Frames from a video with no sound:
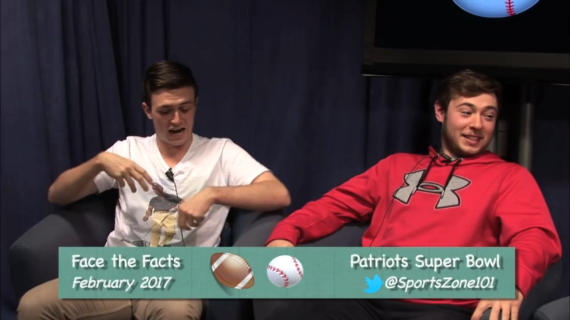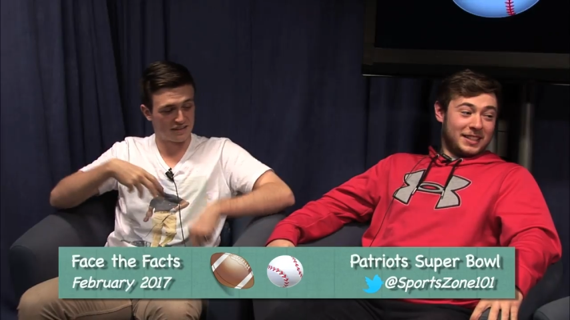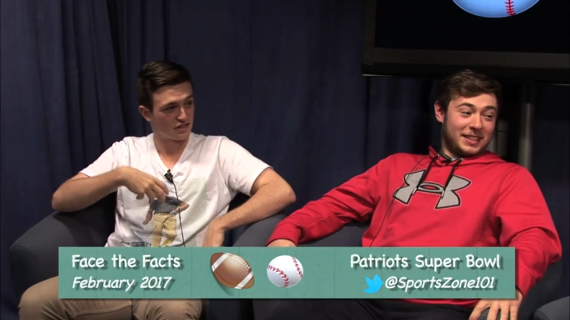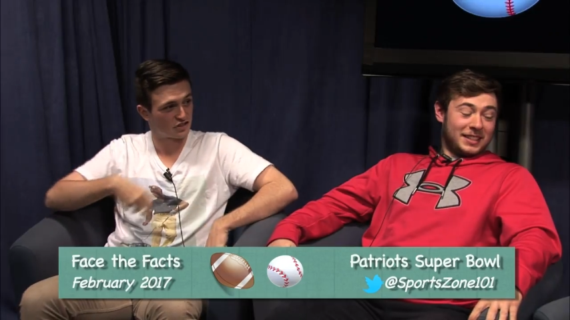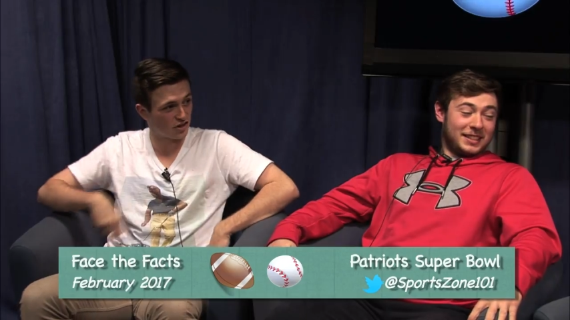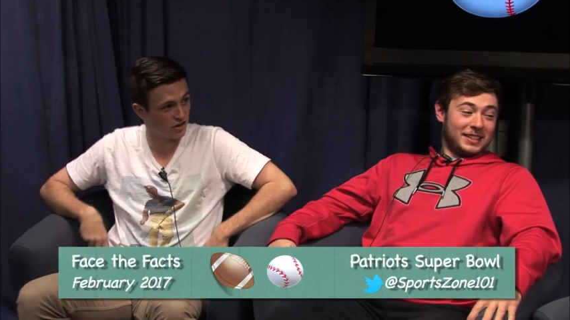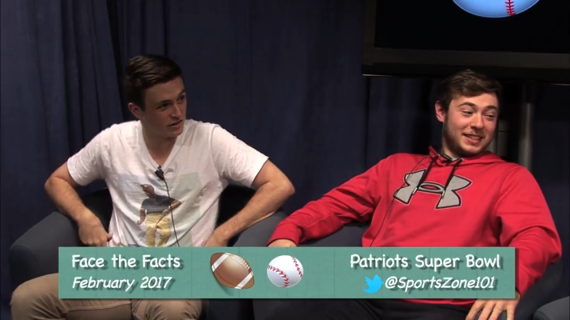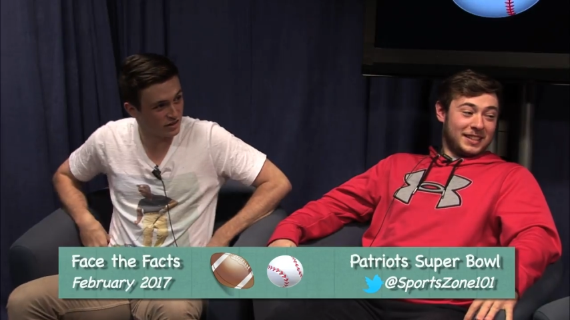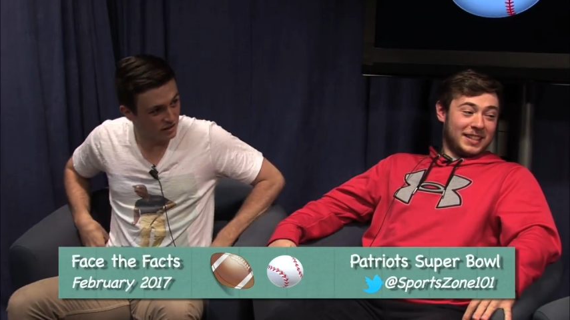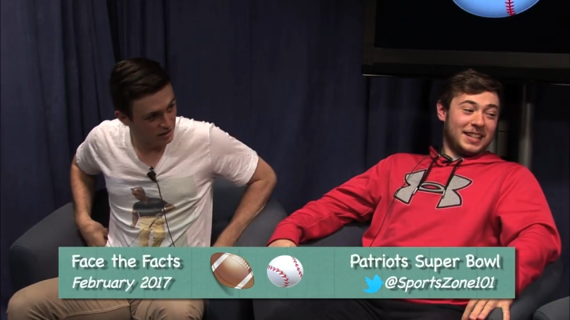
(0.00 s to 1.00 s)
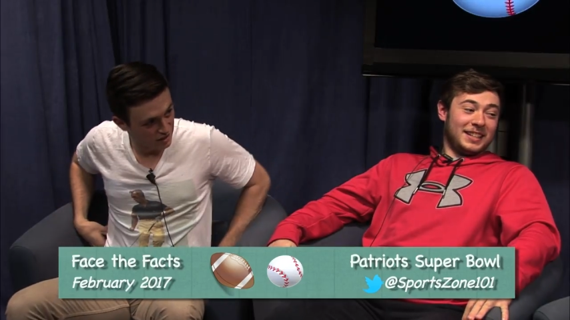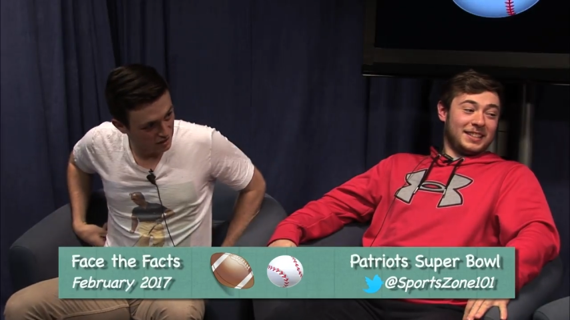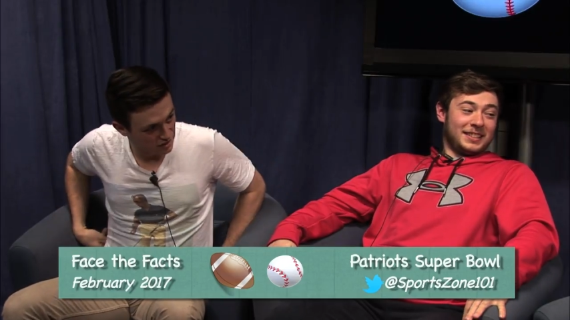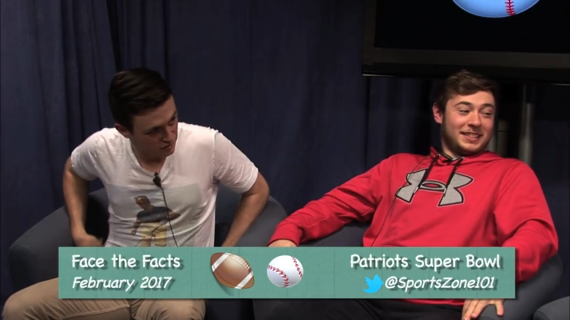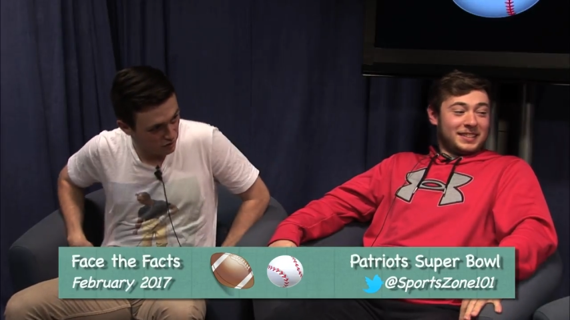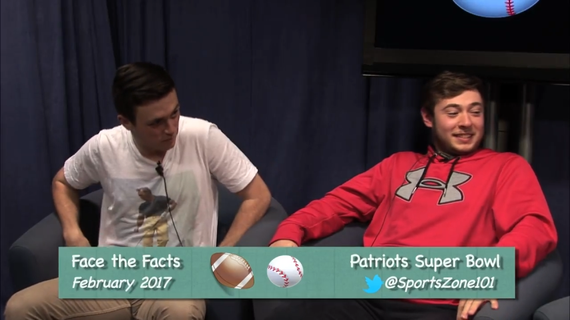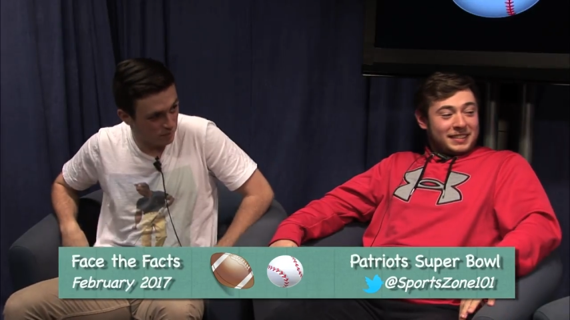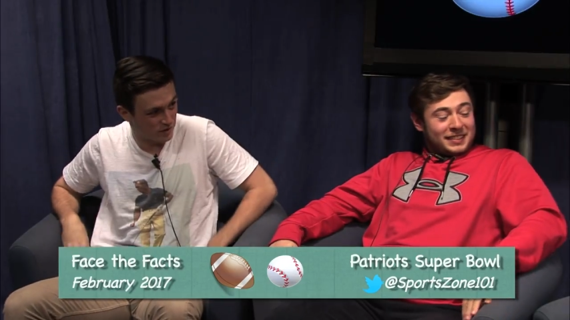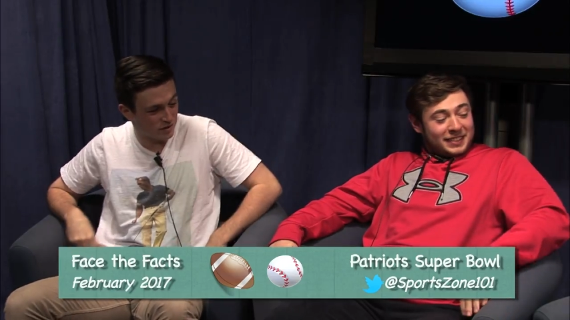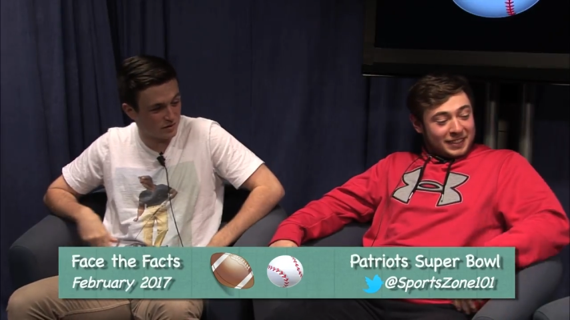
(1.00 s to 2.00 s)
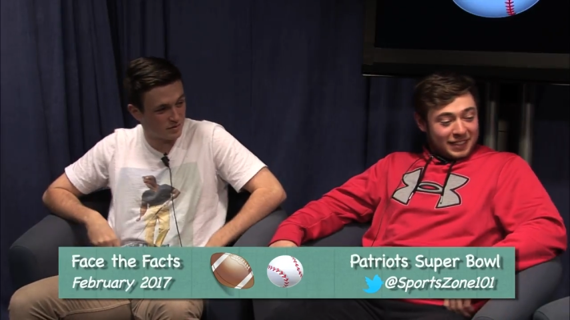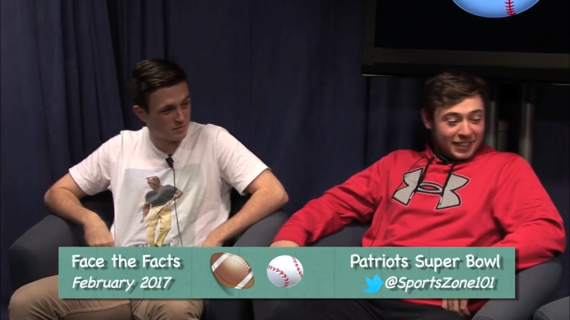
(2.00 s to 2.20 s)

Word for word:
Speaker 1: plane on Monday that had the